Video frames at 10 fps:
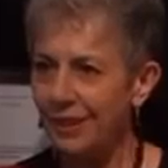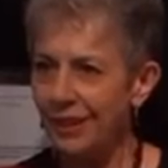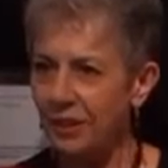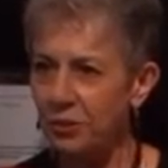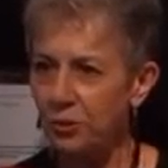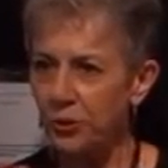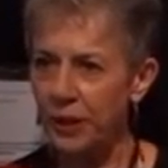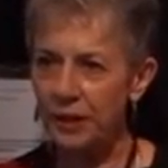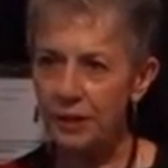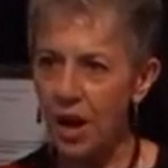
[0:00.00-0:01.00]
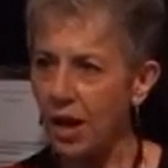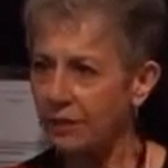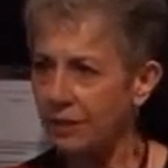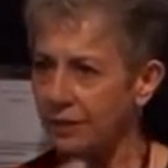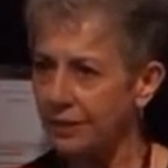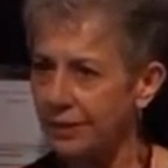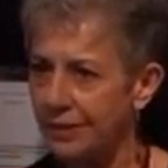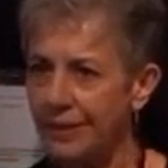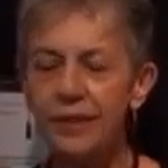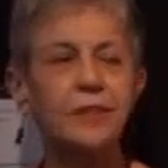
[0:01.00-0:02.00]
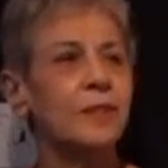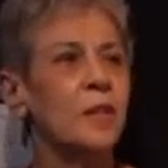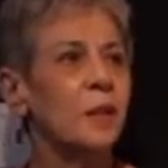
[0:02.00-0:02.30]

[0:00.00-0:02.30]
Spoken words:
including cottons and